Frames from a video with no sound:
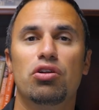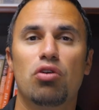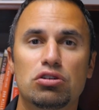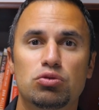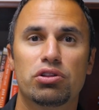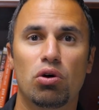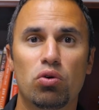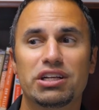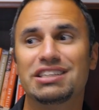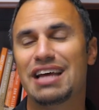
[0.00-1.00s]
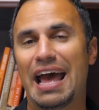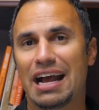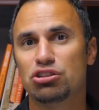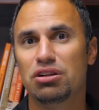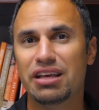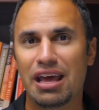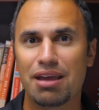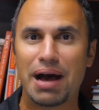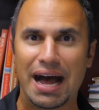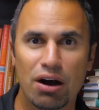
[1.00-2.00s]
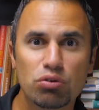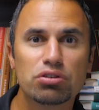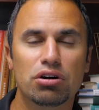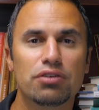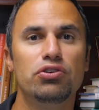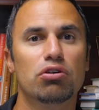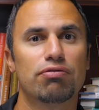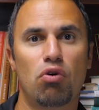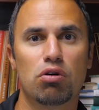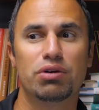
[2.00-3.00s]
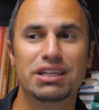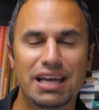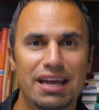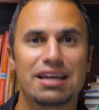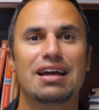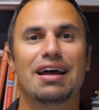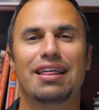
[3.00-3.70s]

Those withholdings actually came out of your 401k.